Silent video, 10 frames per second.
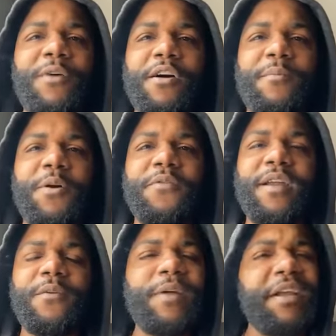ain't welcome over
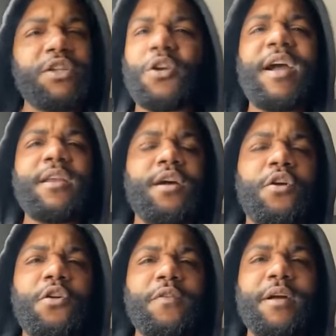there. We ain't trying to
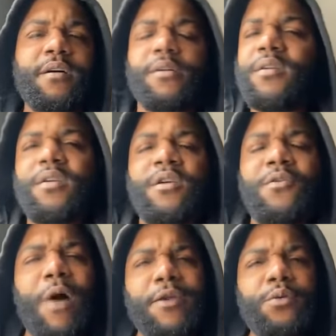go over there.
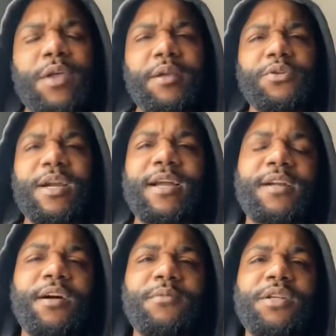Why you keep trying to
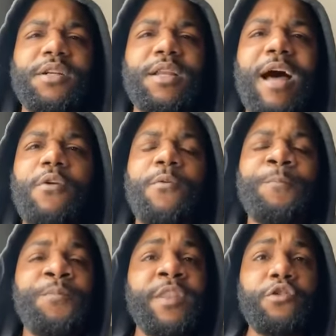come to the north?
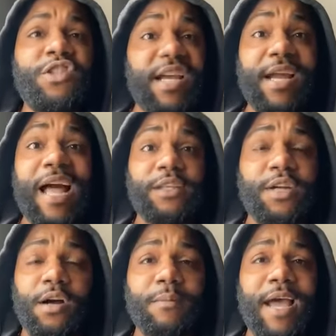You just got
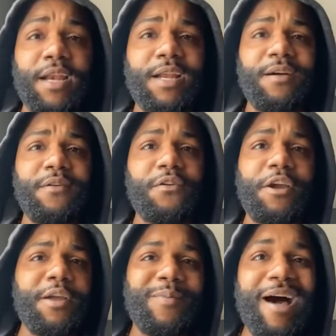dumped out in
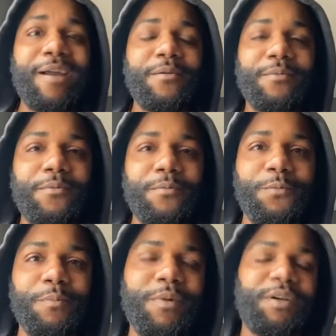Evergreen Bottom.
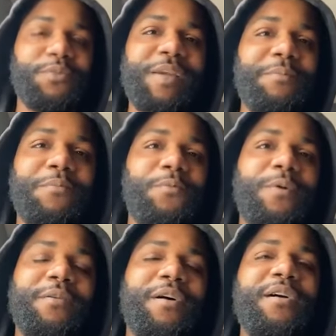Must we
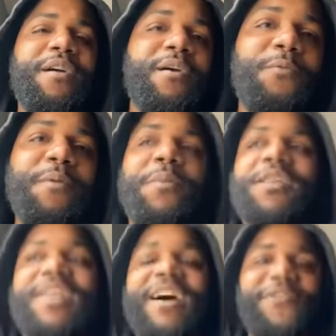we
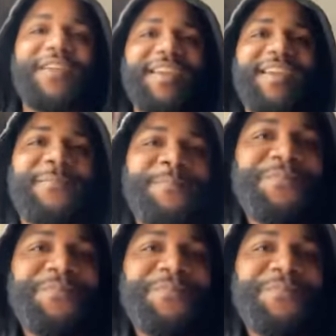must not forget.